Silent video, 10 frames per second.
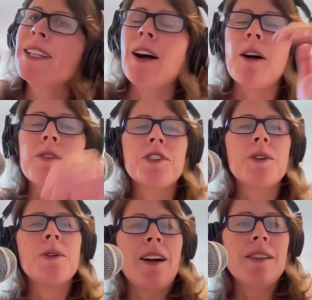
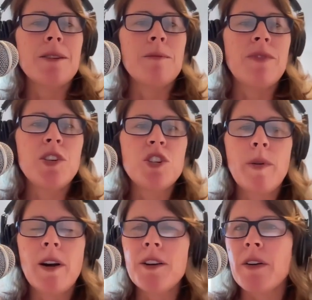Also, awesome venture
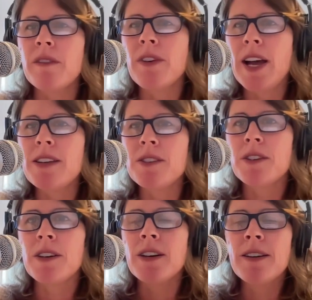partner
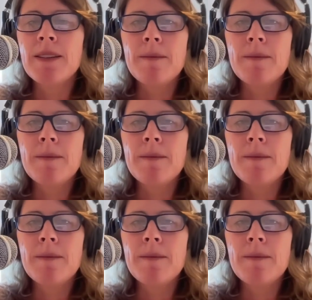advisor,